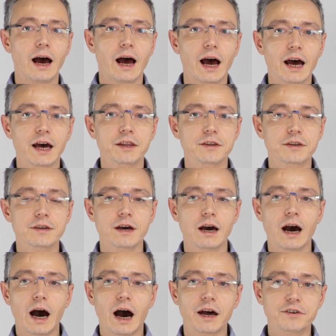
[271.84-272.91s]
And
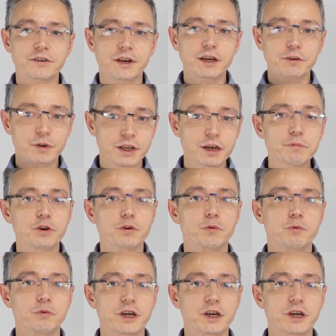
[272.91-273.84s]
under equilibrium,